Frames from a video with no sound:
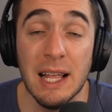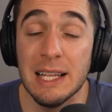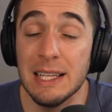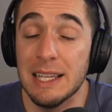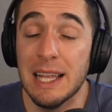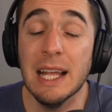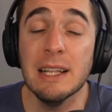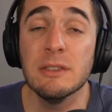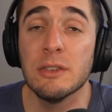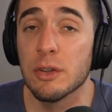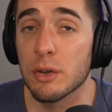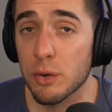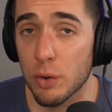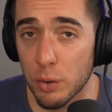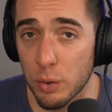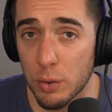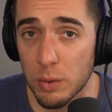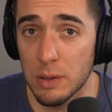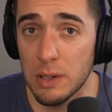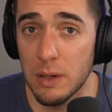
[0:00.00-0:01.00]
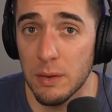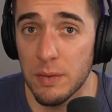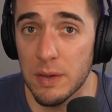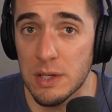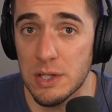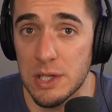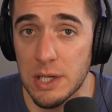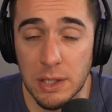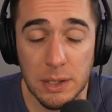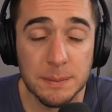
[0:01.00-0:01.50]
Gensler earlier
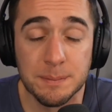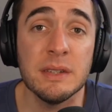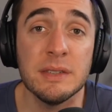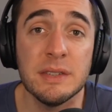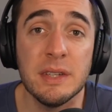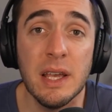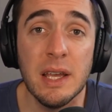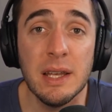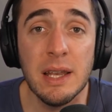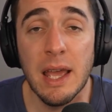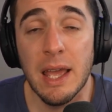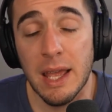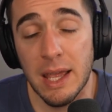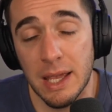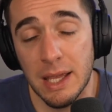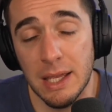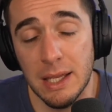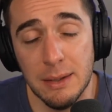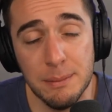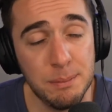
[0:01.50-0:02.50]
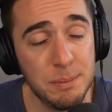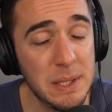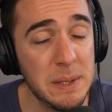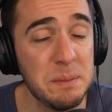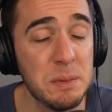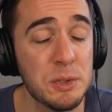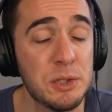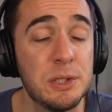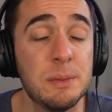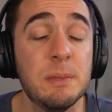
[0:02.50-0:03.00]
this year said, Hey,
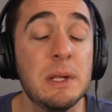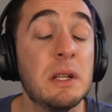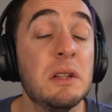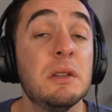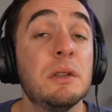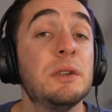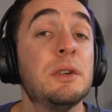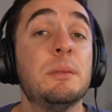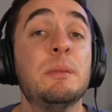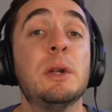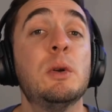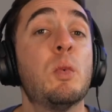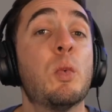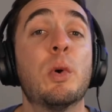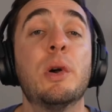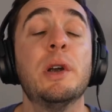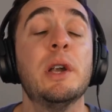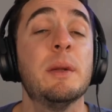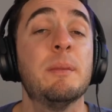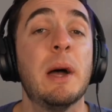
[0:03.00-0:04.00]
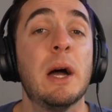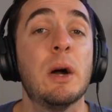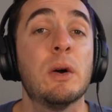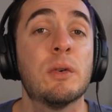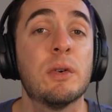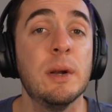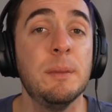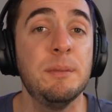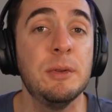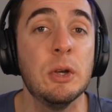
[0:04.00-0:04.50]
people should be a little bit worried about
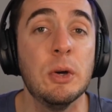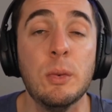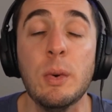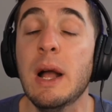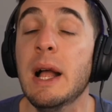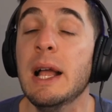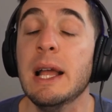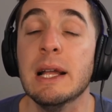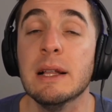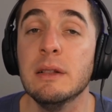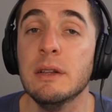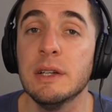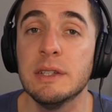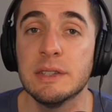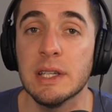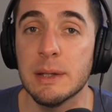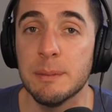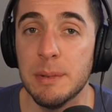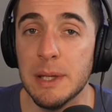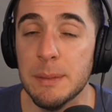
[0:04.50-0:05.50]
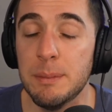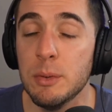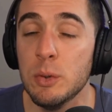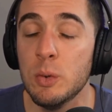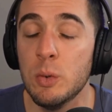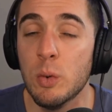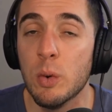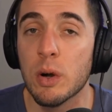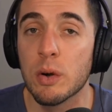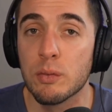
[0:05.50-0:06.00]
crypto. It looks like people
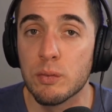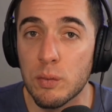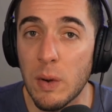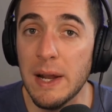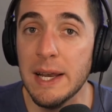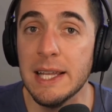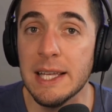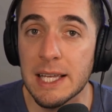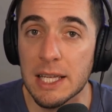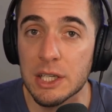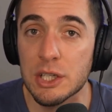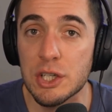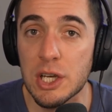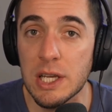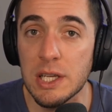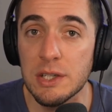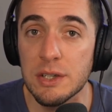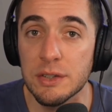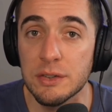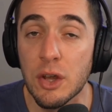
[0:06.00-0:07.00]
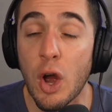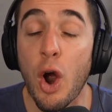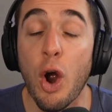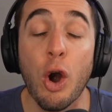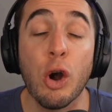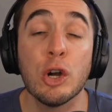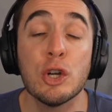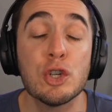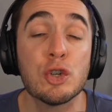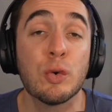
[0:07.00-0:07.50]
who are running exchanges
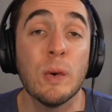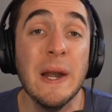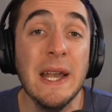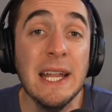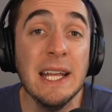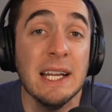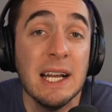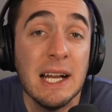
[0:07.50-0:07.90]
are trading